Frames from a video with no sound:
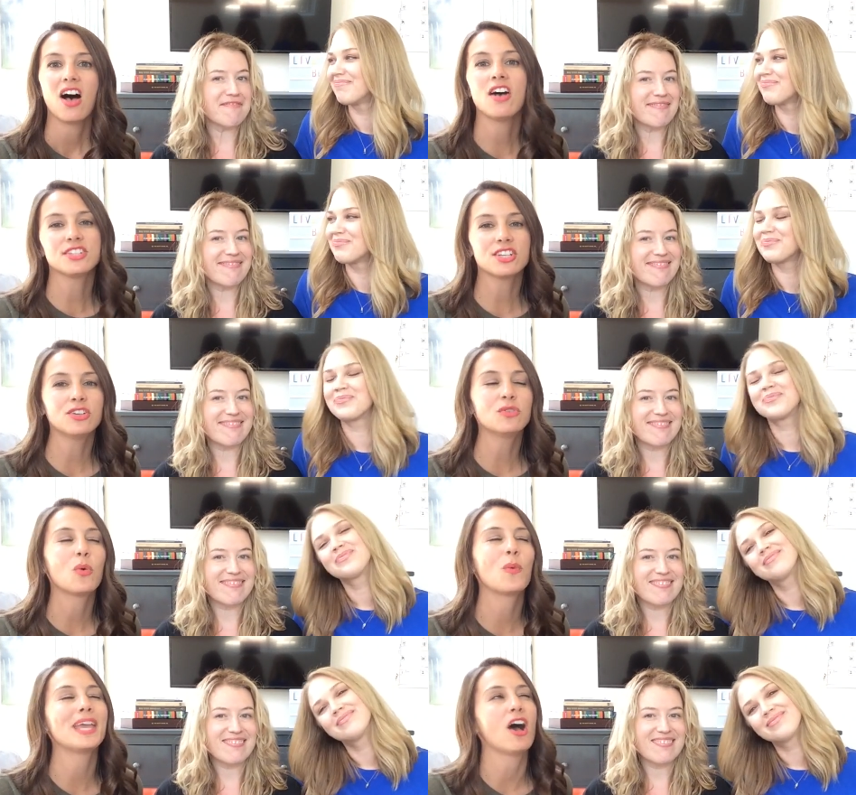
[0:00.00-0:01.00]
Speaker 1: Also,
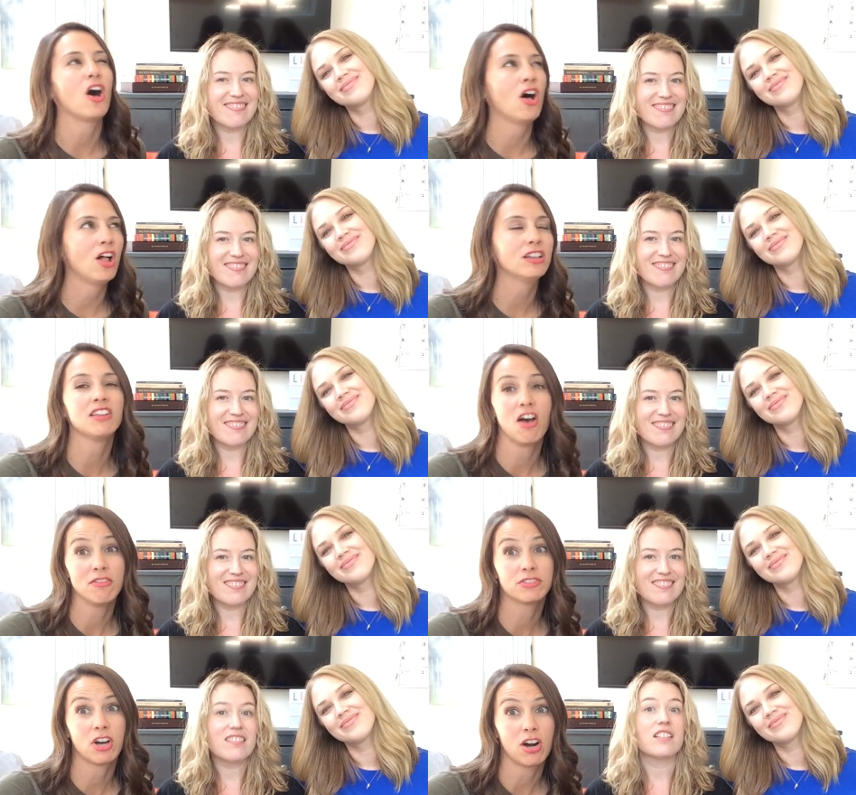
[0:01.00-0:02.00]
we all
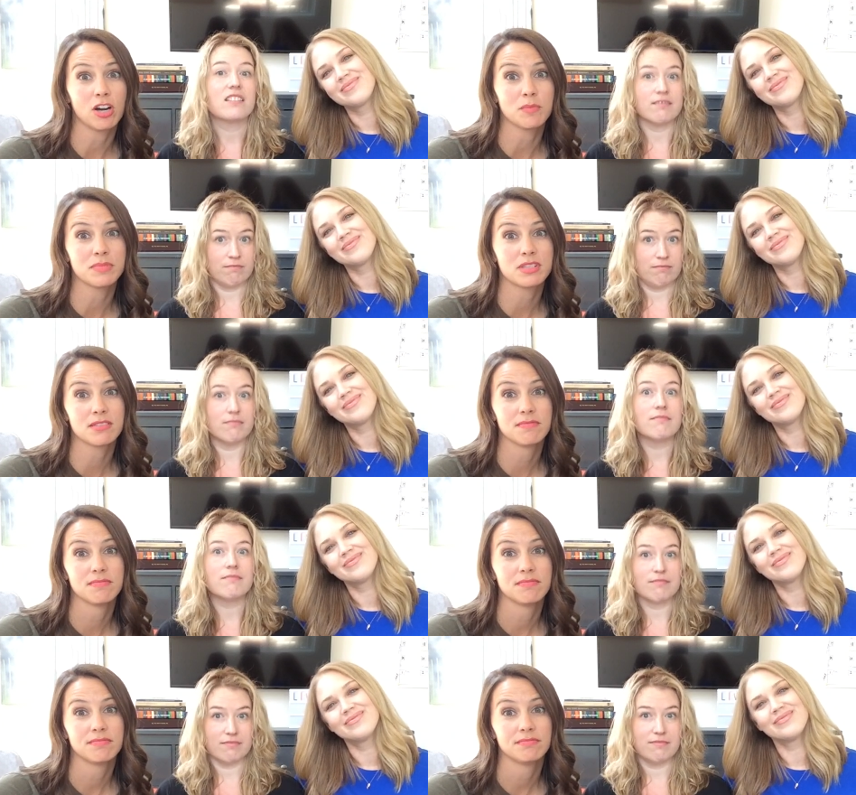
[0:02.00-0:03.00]
love carbs.
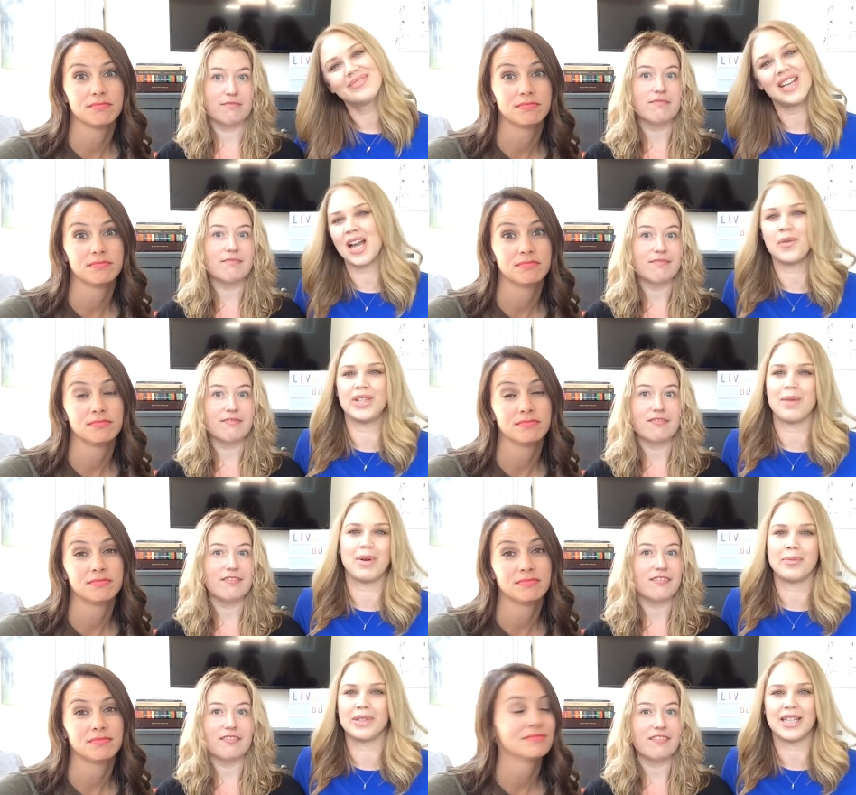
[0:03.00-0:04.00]
No, I will not
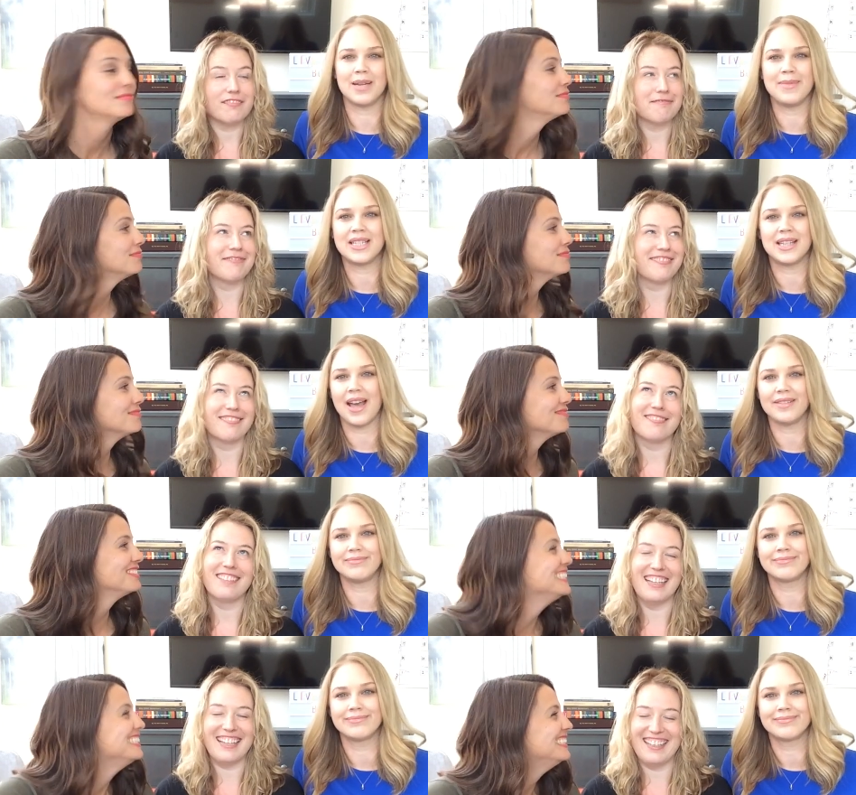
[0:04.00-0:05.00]
publicly admit to that.
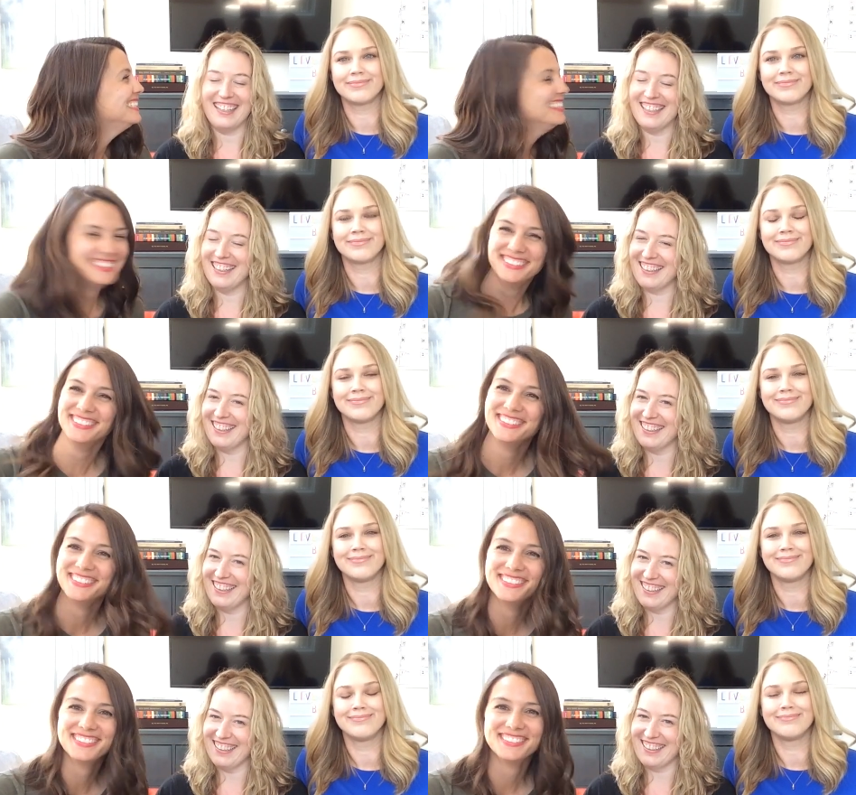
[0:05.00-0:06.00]

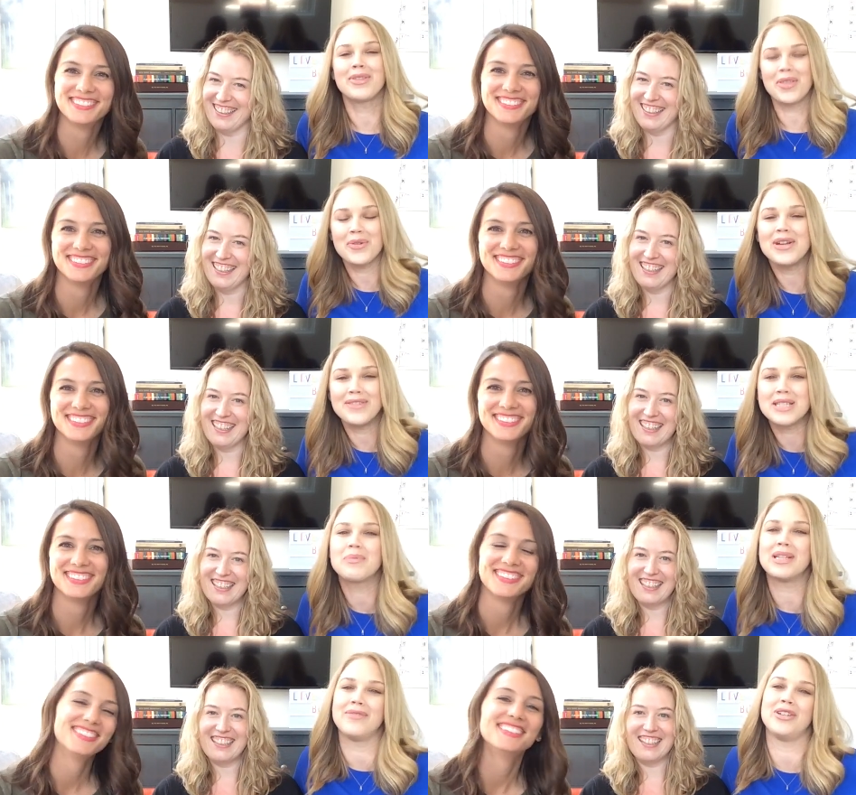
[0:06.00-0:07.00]
Speaker 2: But the three of us
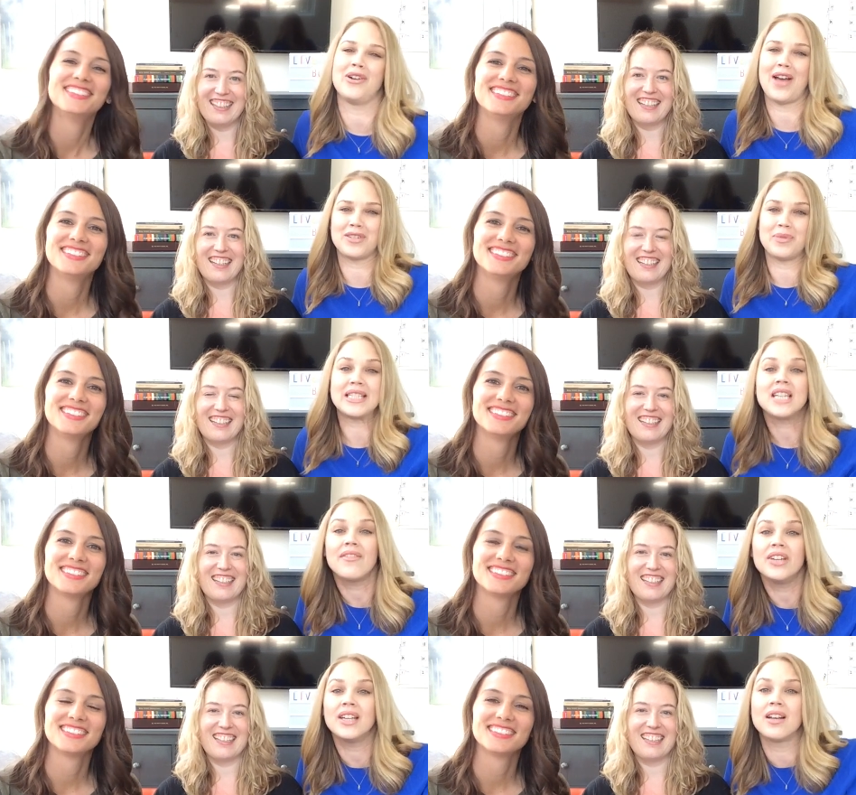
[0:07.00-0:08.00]
believe we don't have to be
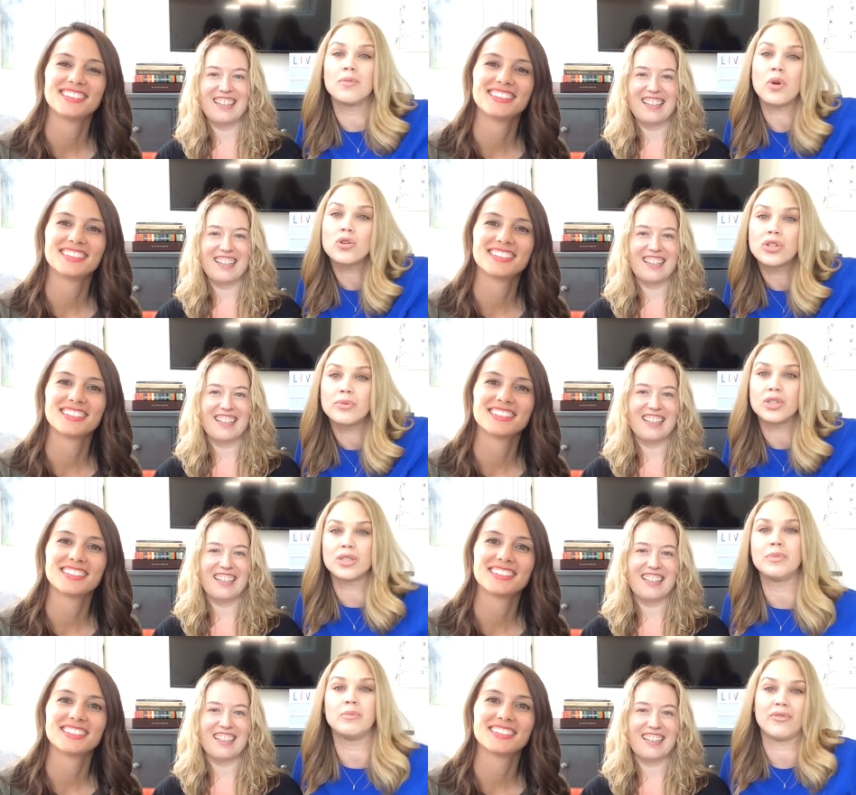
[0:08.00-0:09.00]
stuffy and unapproachable
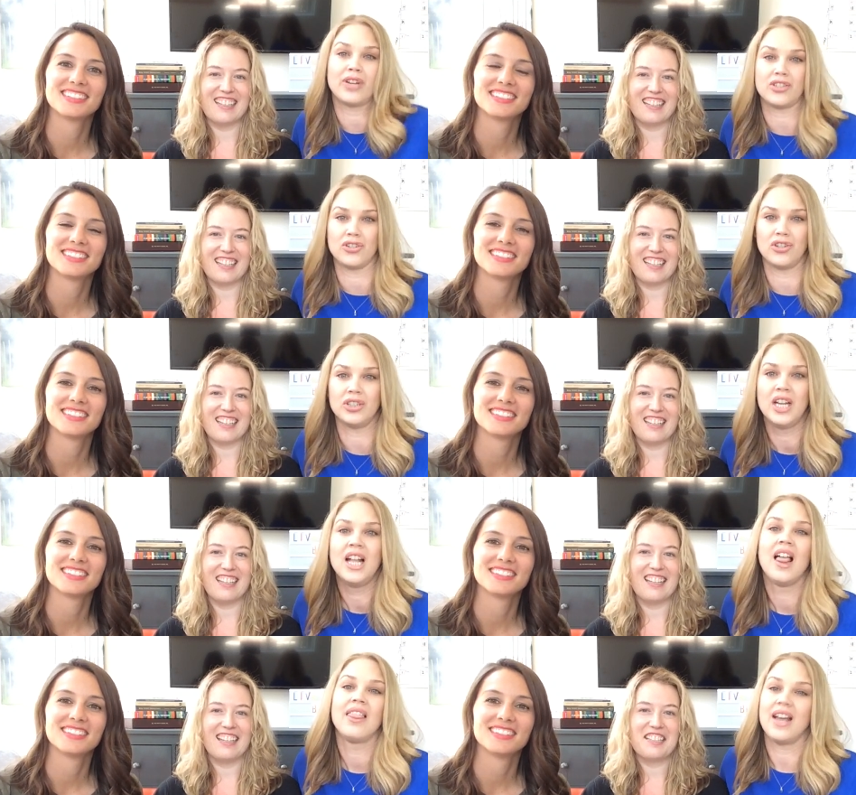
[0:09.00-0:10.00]
to be professional.
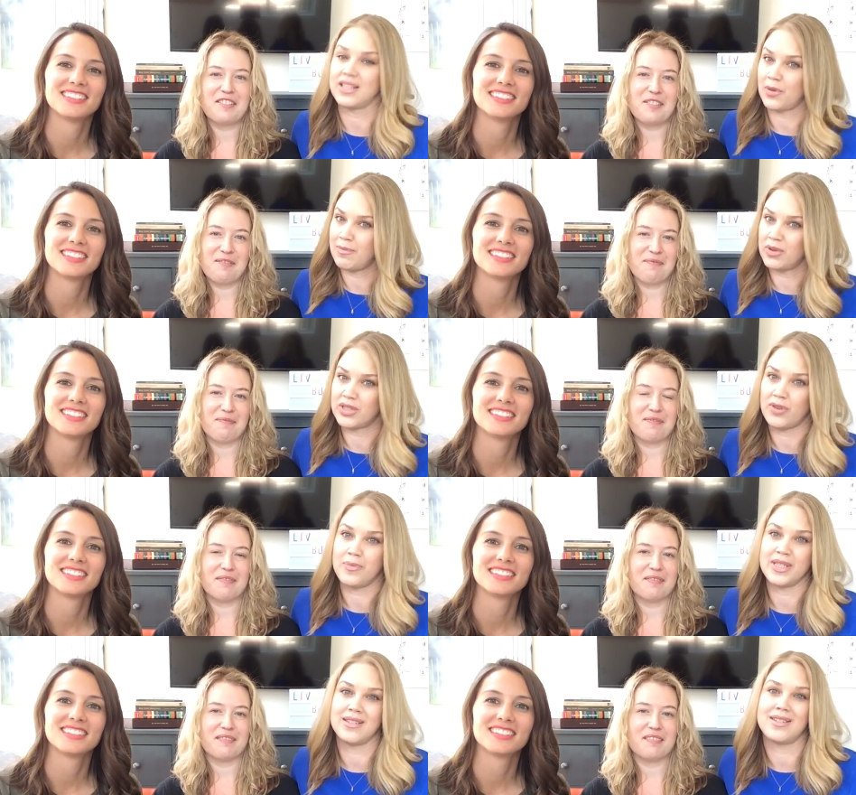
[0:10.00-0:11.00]
That's why most of
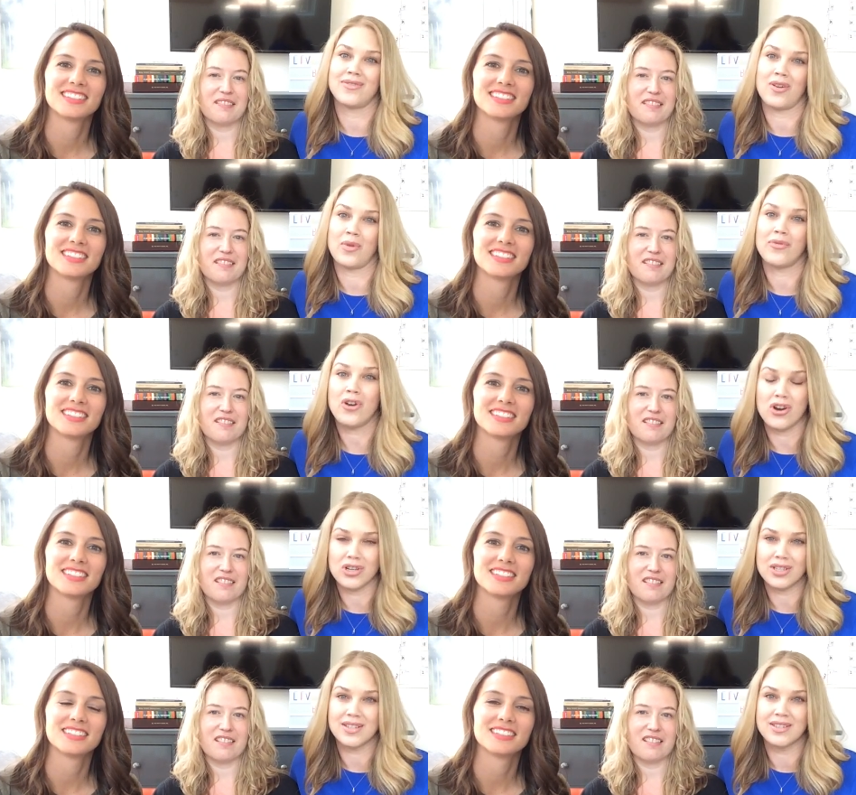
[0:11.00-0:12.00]
our business is from referrals.